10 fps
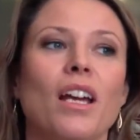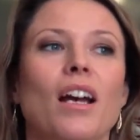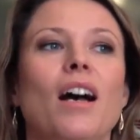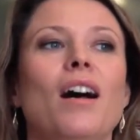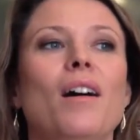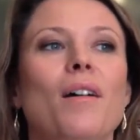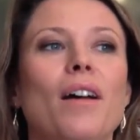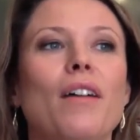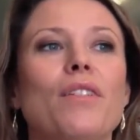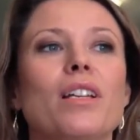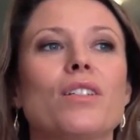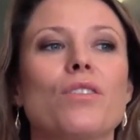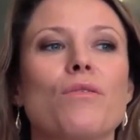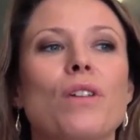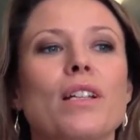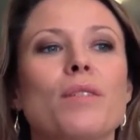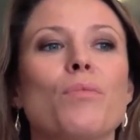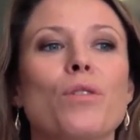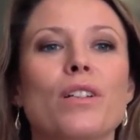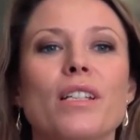I think it's
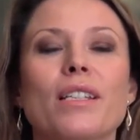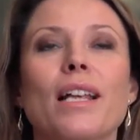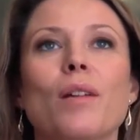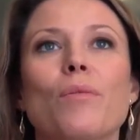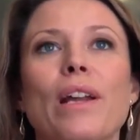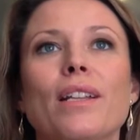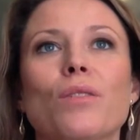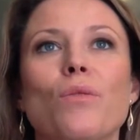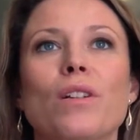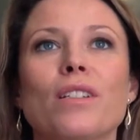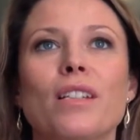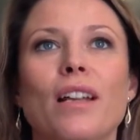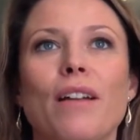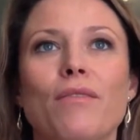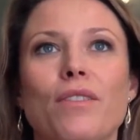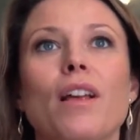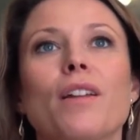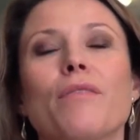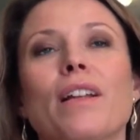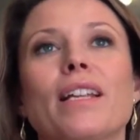important to celebrate the ones that have done
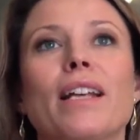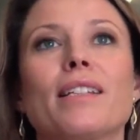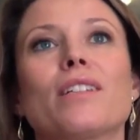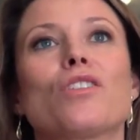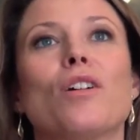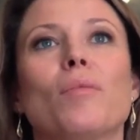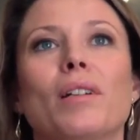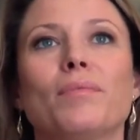a fantastic job.